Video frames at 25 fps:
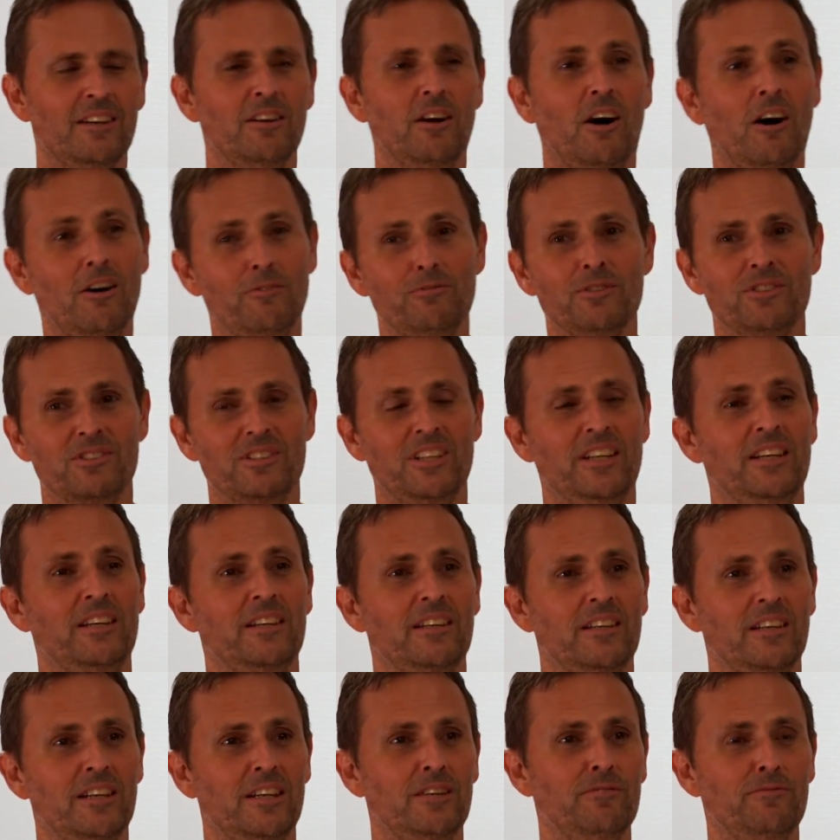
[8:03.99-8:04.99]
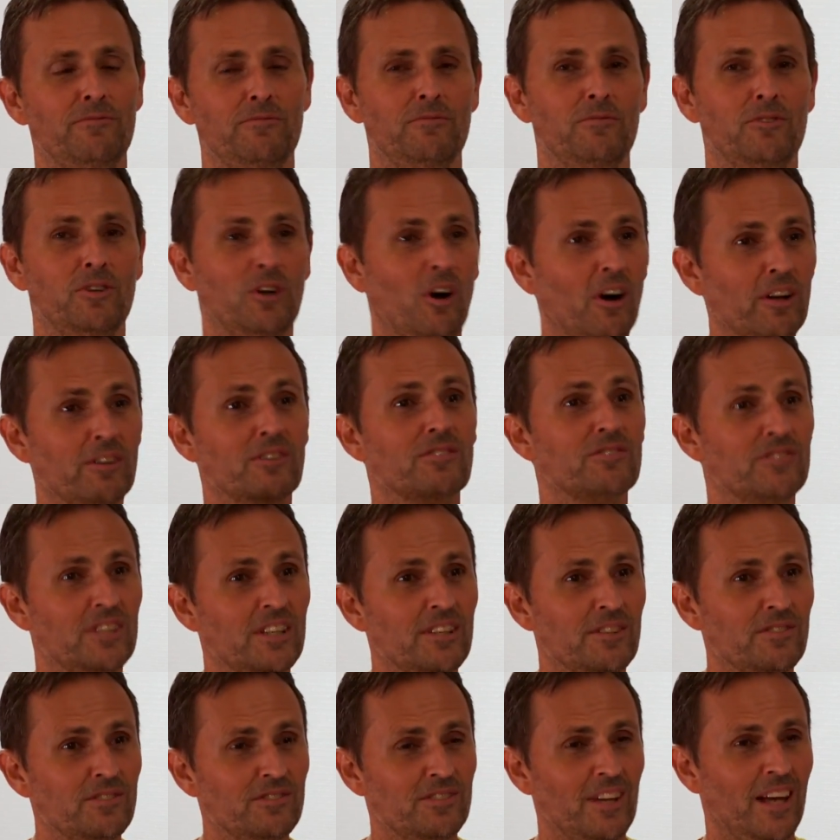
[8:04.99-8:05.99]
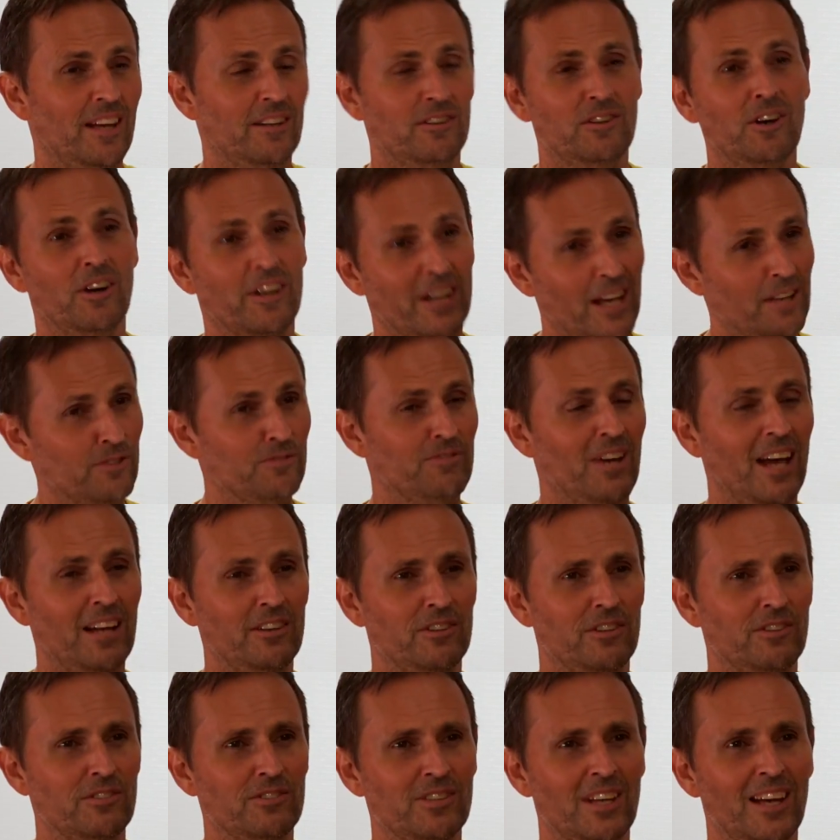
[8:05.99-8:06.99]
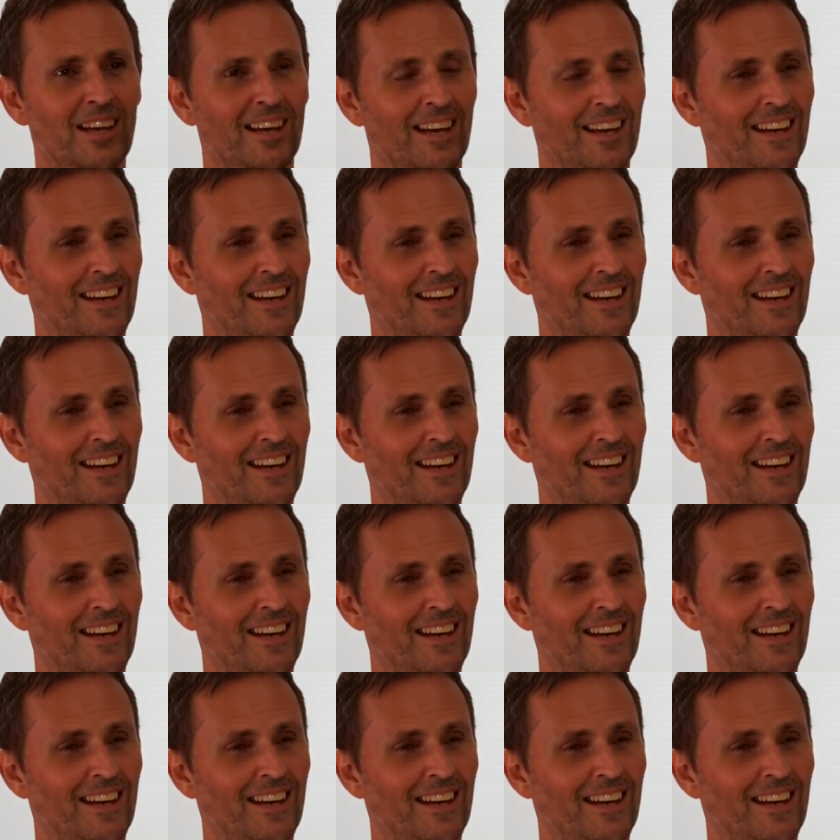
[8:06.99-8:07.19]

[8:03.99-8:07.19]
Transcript: obviously, if God exists and God has values,